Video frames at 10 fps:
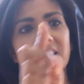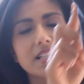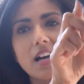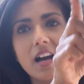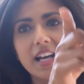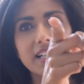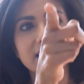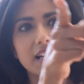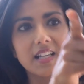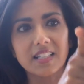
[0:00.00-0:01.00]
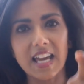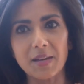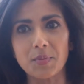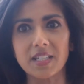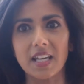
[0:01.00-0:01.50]
sides are
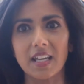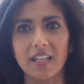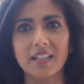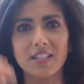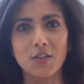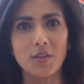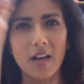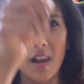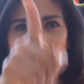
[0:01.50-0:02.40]
tapered in so you get a